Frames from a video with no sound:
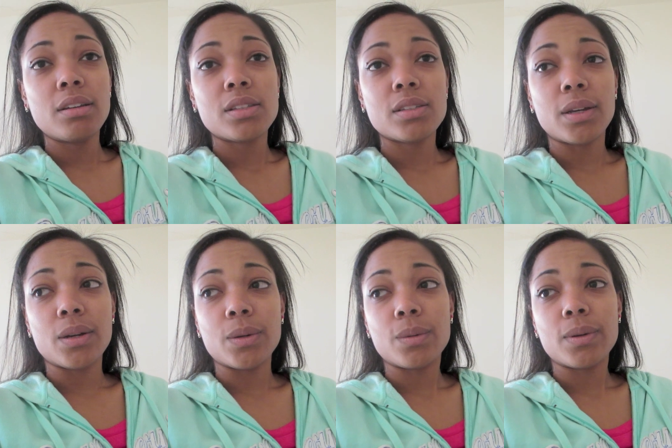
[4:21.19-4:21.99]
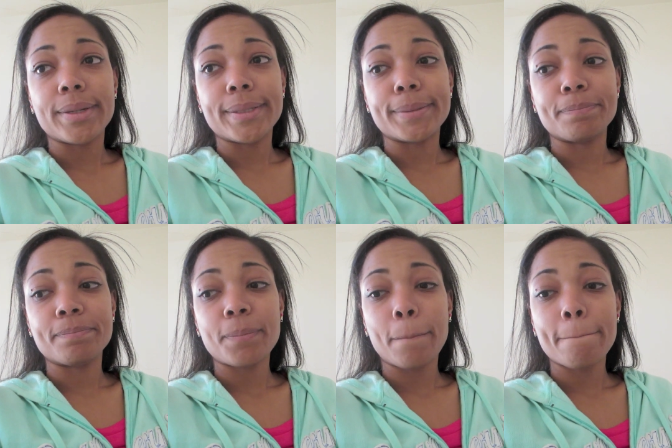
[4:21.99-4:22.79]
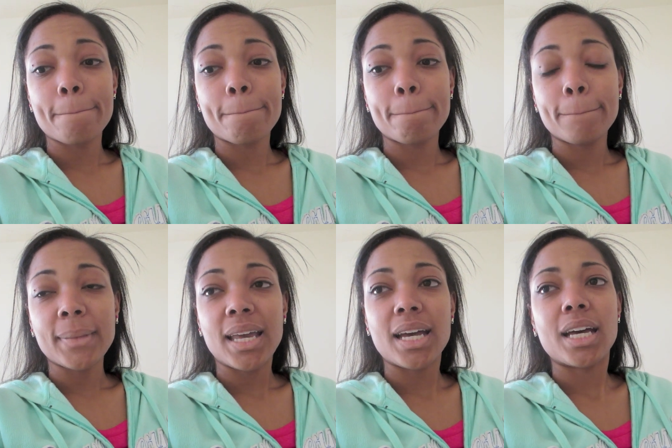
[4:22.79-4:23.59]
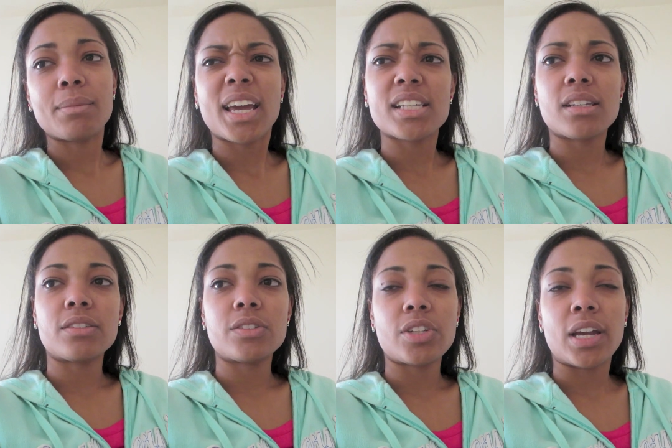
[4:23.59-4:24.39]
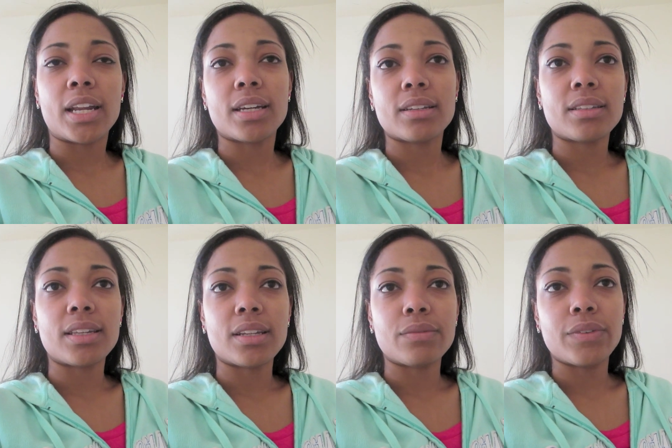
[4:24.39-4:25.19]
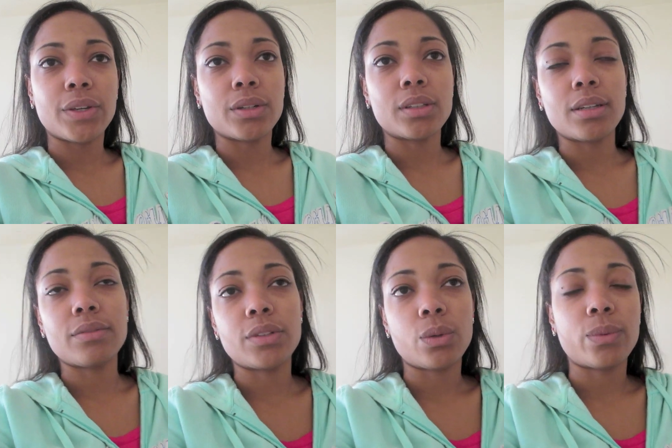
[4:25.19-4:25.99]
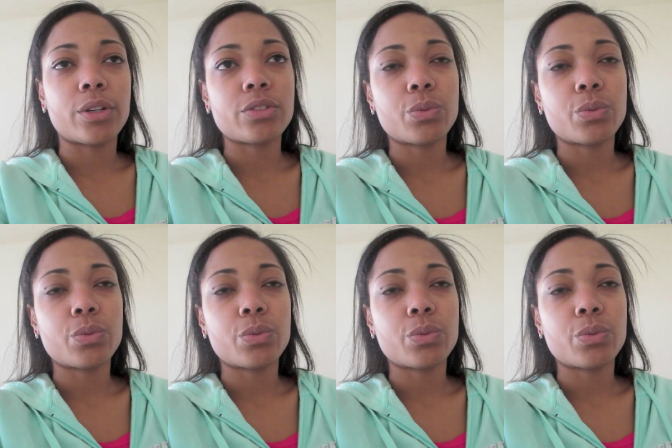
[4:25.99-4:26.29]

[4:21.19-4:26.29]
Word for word: So, um, um, I guess I'll try to get a feel of, you know, when they're,